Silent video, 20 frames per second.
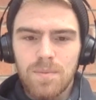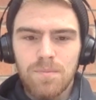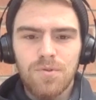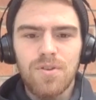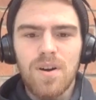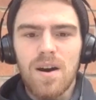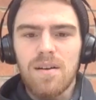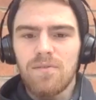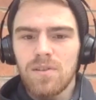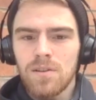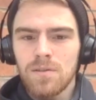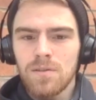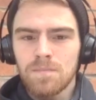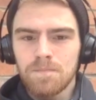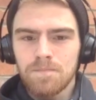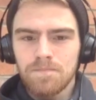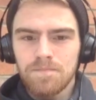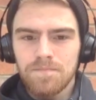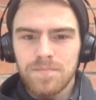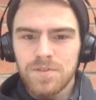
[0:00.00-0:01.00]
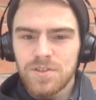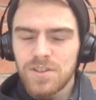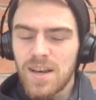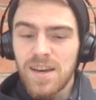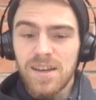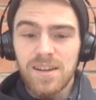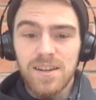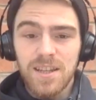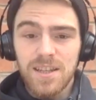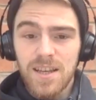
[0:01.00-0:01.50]
travelling
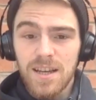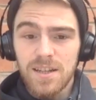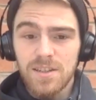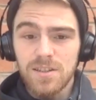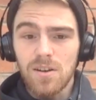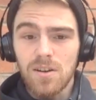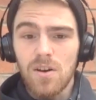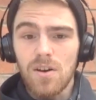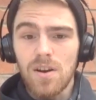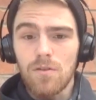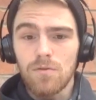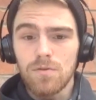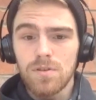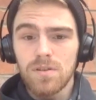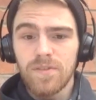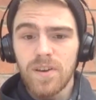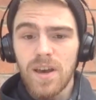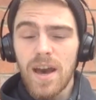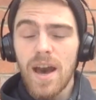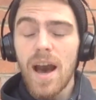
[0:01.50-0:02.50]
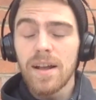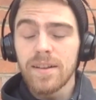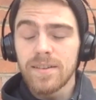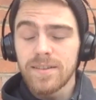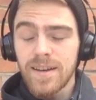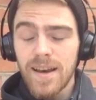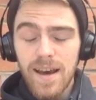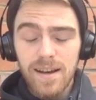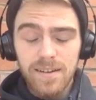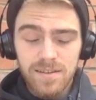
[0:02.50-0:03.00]
certainly takes a lot out of you. And
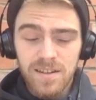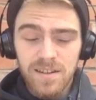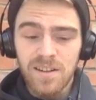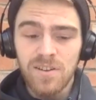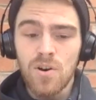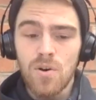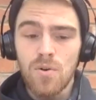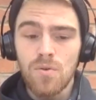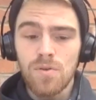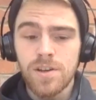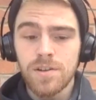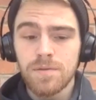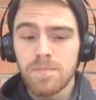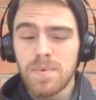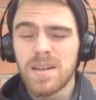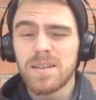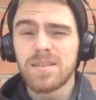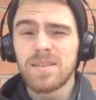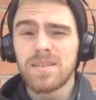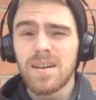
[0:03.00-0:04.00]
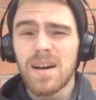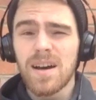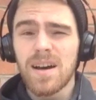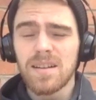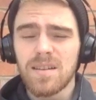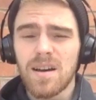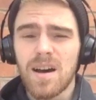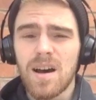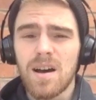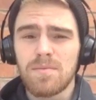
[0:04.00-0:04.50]
yes, I know this Merseyside
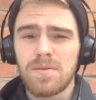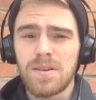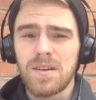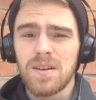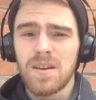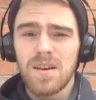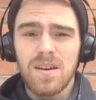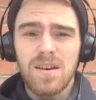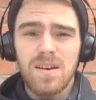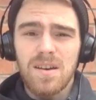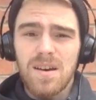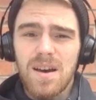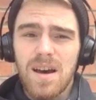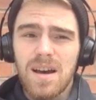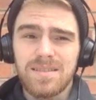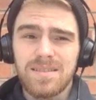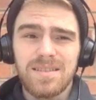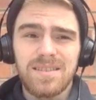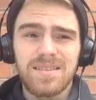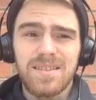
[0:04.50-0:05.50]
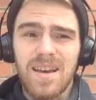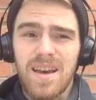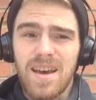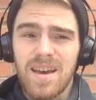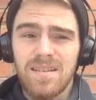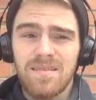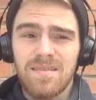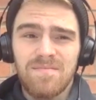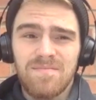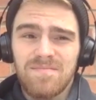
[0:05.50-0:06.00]
derby, as I
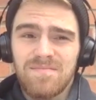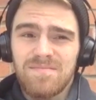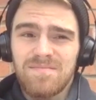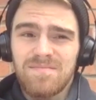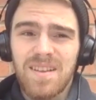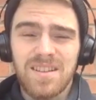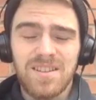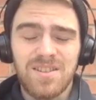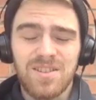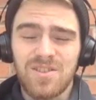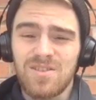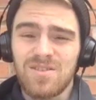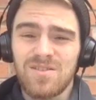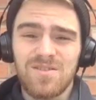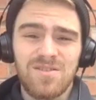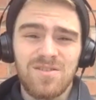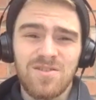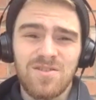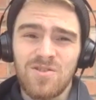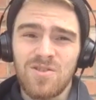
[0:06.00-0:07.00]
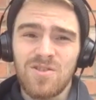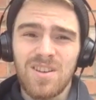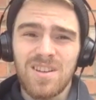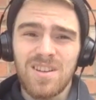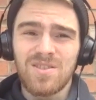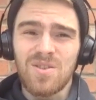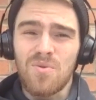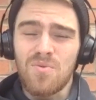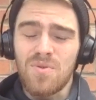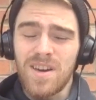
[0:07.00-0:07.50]
say,
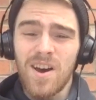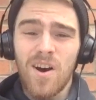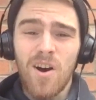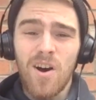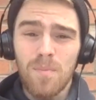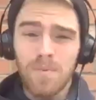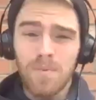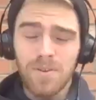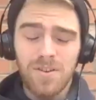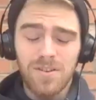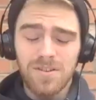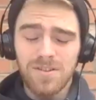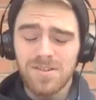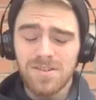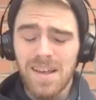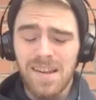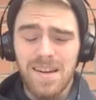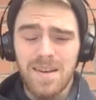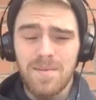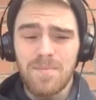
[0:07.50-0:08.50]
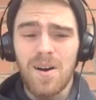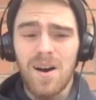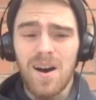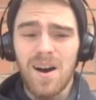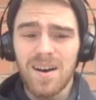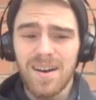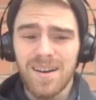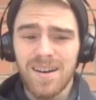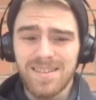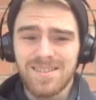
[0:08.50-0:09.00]
it's only a hop across Stanley
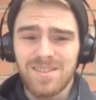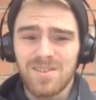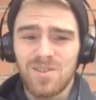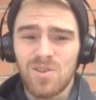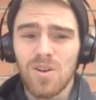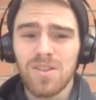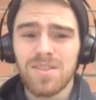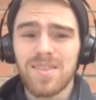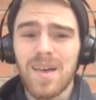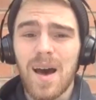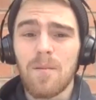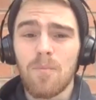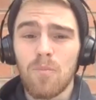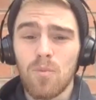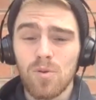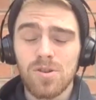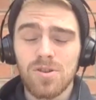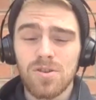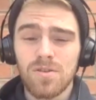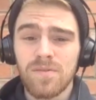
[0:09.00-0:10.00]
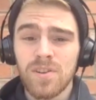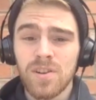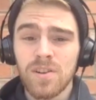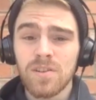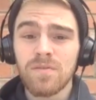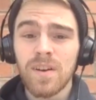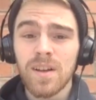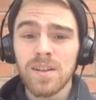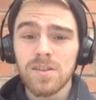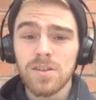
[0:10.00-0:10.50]
Park. It's not that much of an
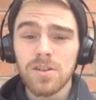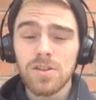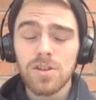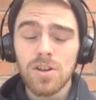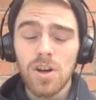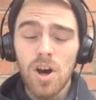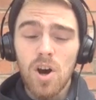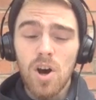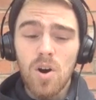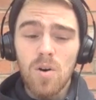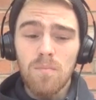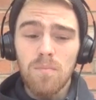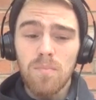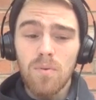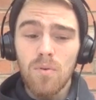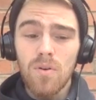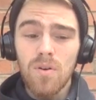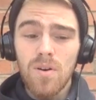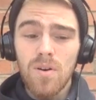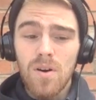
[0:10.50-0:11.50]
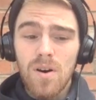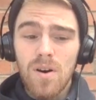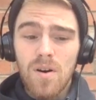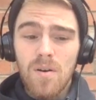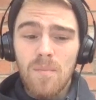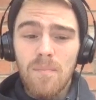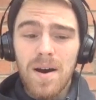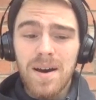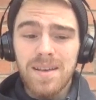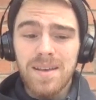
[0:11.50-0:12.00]
advantage, but
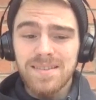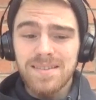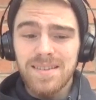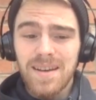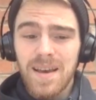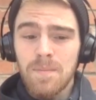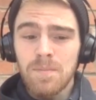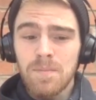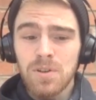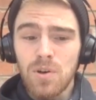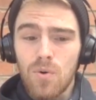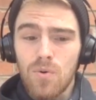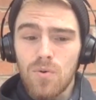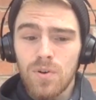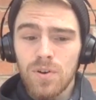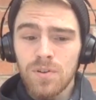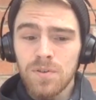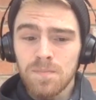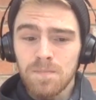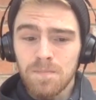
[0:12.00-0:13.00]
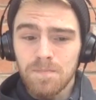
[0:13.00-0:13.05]
by the same token,